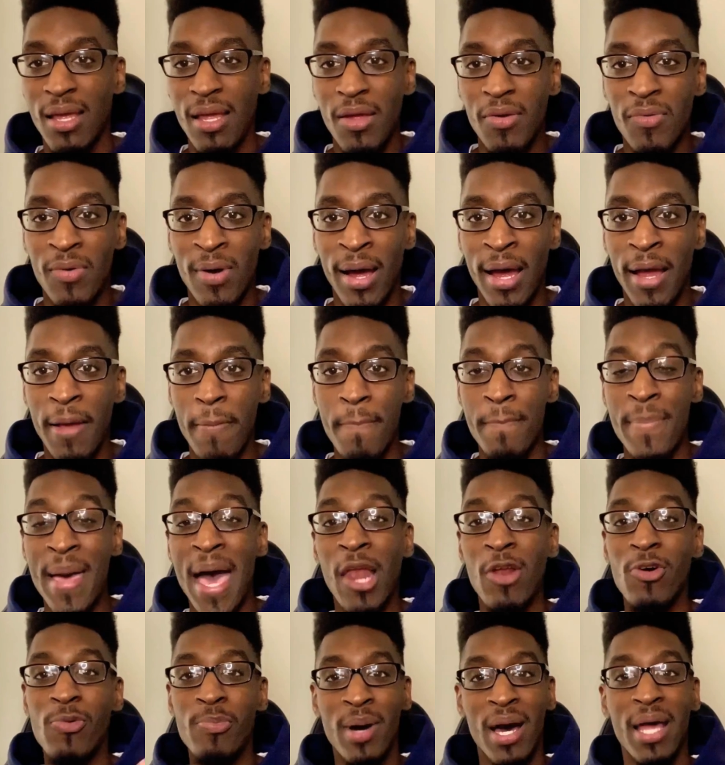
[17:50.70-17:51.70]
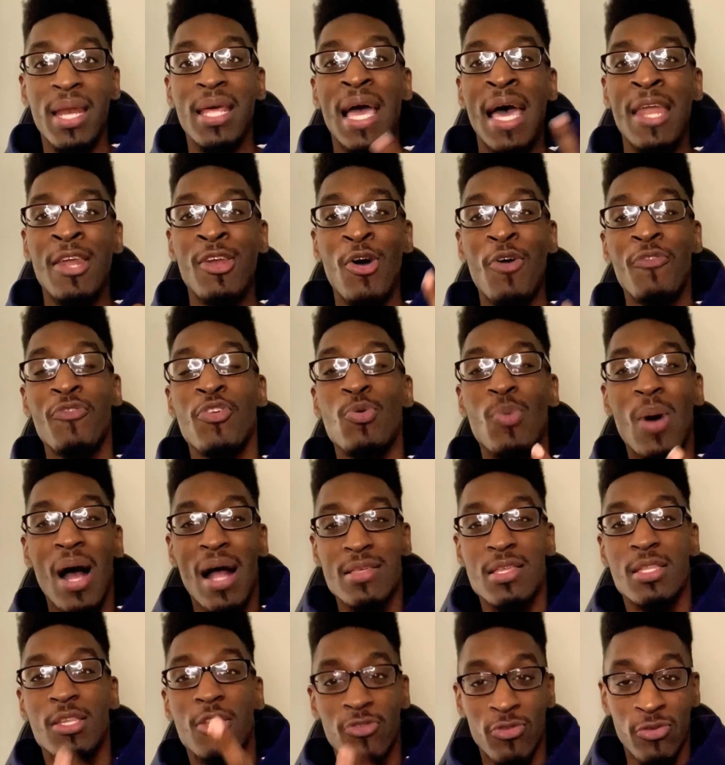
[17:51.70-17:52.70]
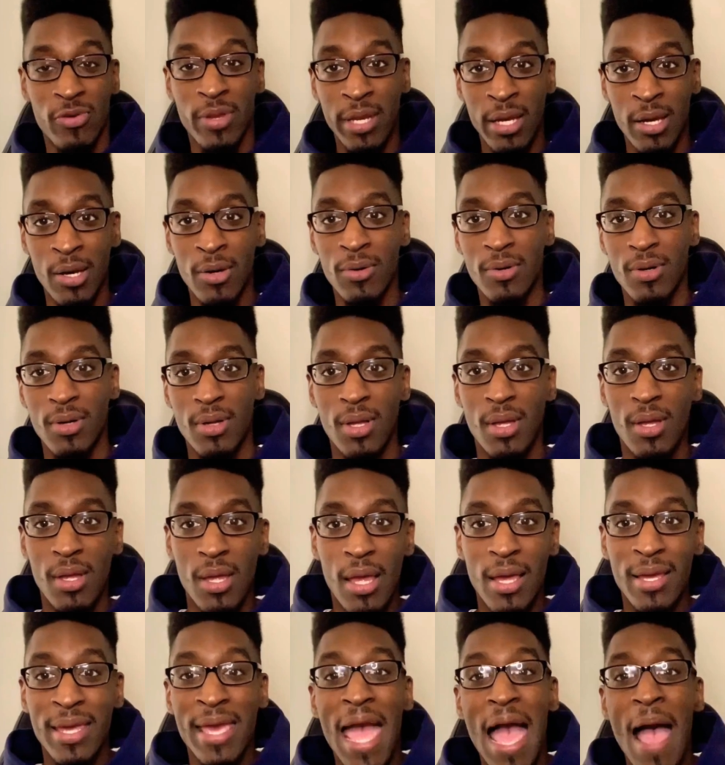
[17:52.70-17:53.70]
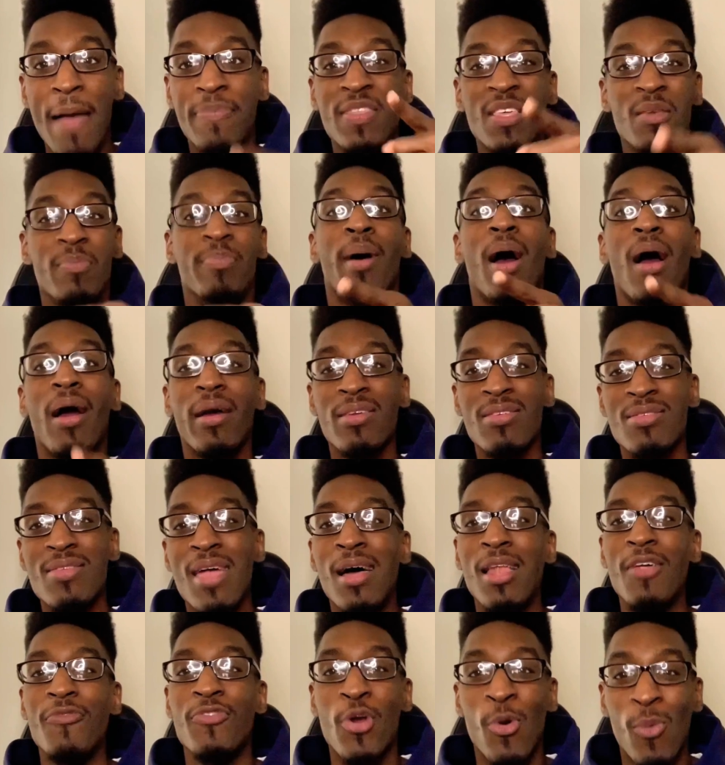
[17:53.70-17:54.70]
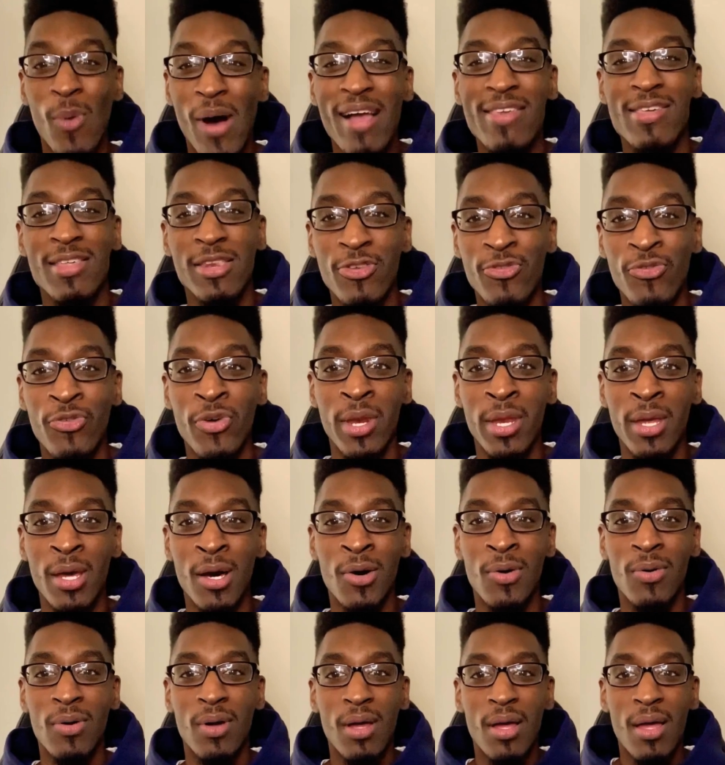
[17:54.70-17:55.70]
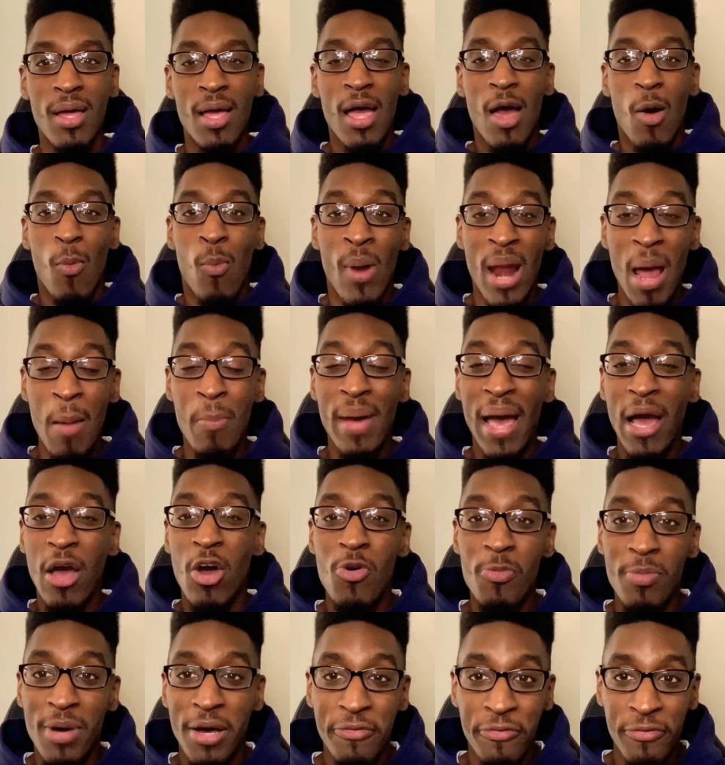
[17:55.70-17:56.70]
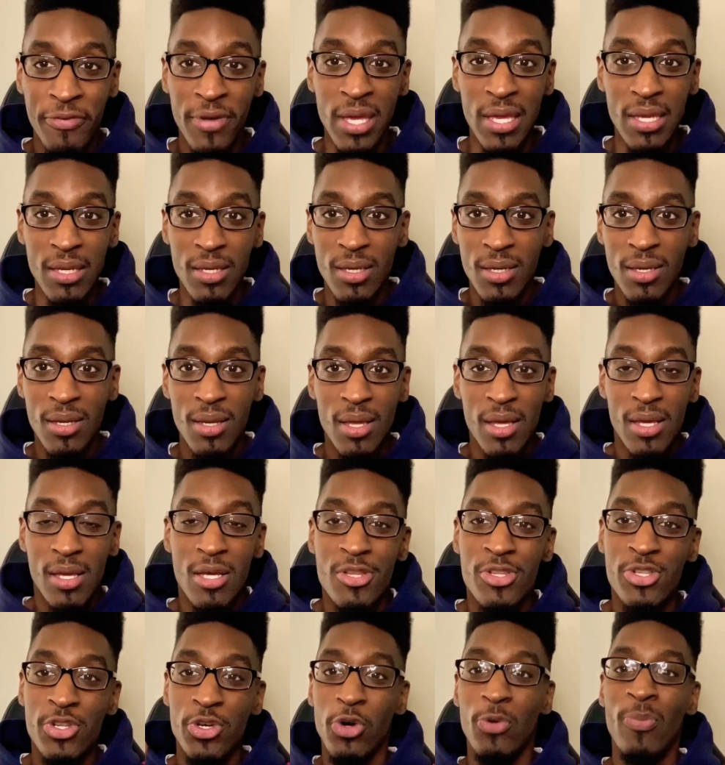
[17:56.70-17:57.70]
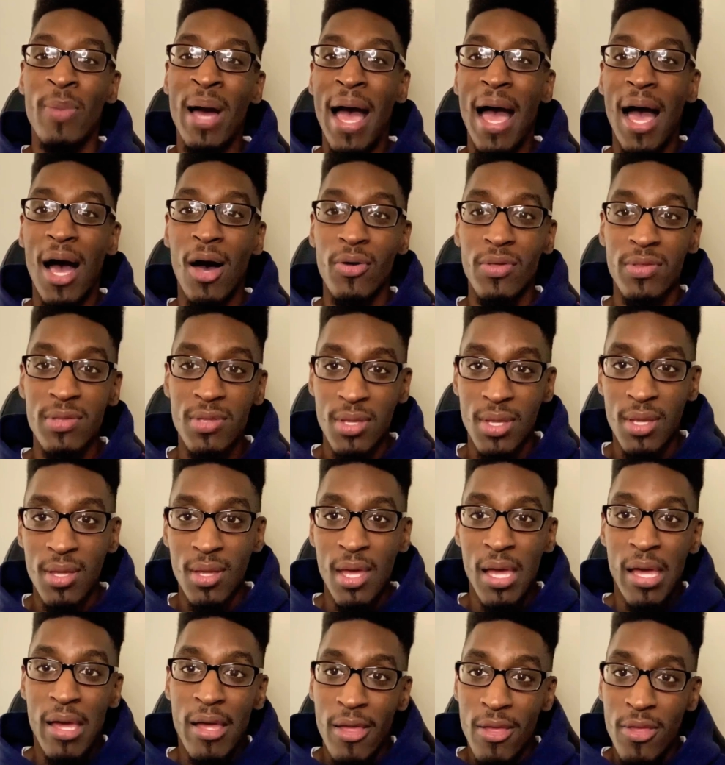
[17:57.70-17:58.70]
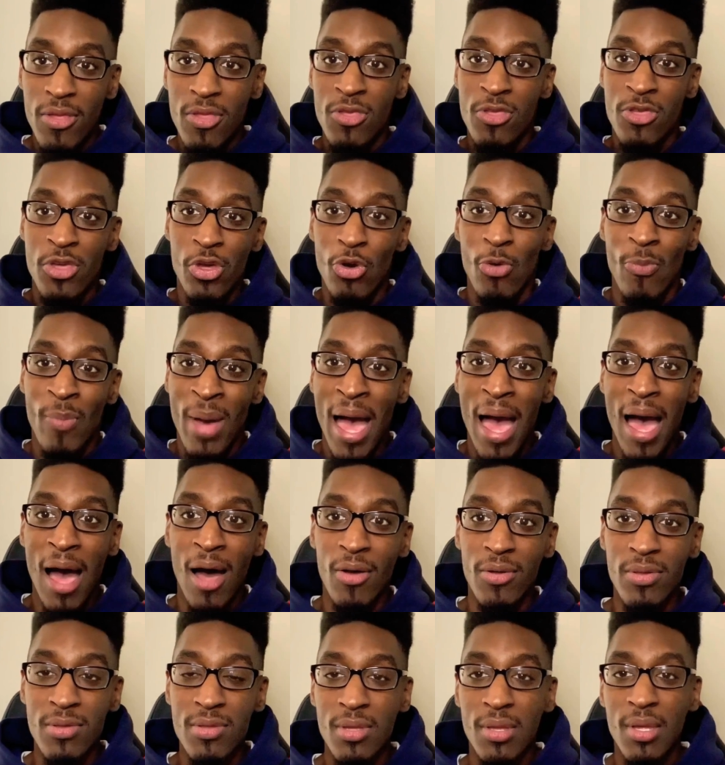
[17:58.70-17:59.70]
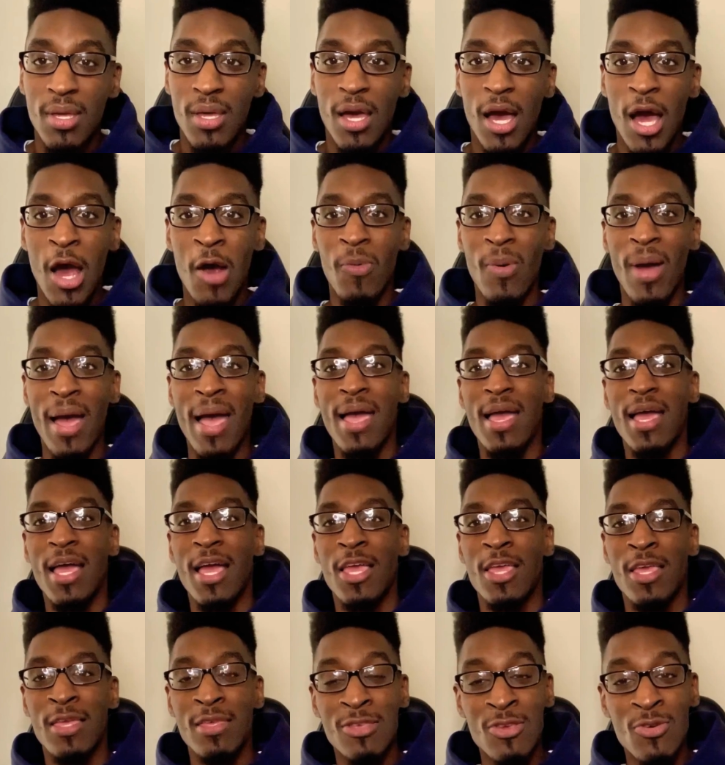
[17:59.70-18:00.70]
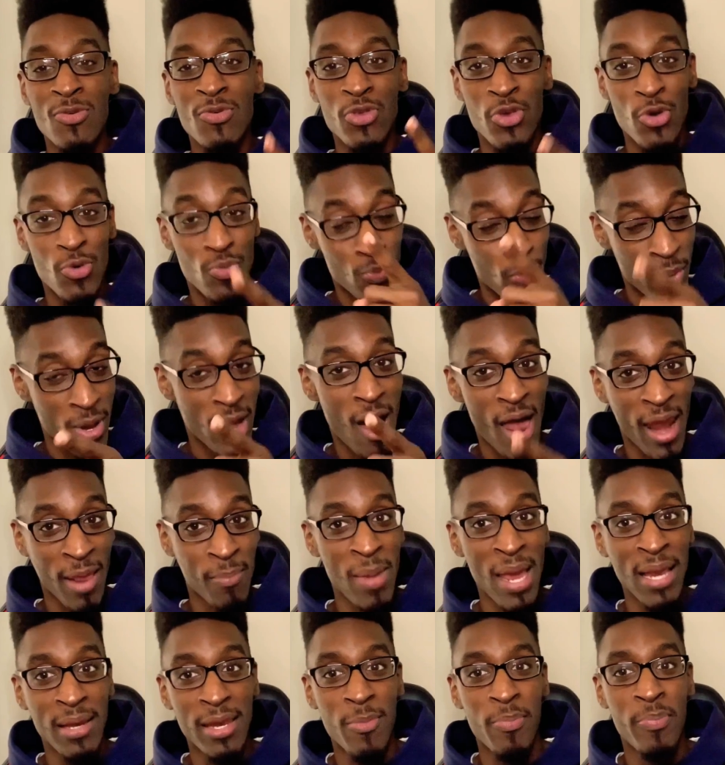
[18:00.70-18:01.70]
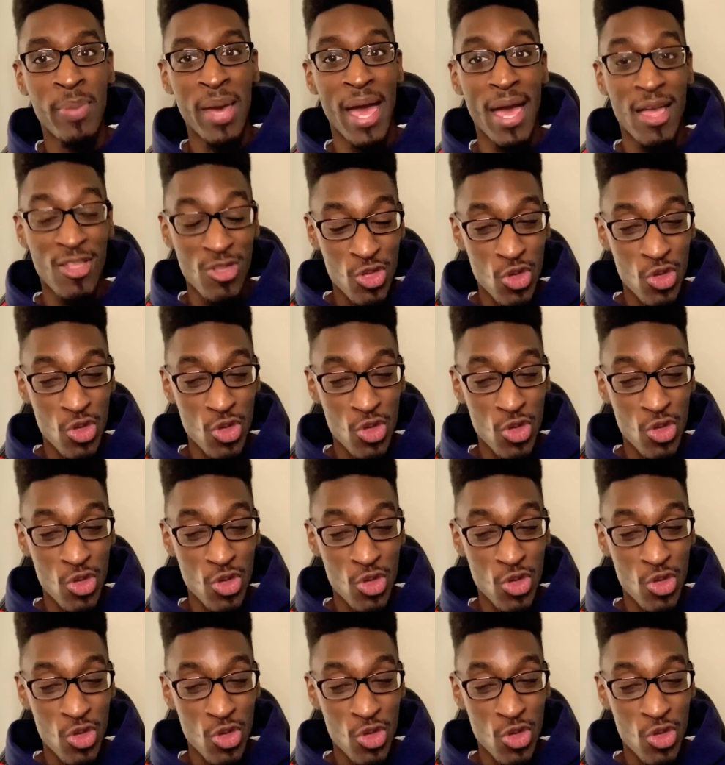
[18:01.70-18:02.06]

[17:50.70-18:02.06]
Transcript: Right? Battle buddy. I know if you're watching this video, Captain Barksdale, if you're watching this video, when I'm back on my feet, 2 miles. 2 miles. All right? We already made the bet.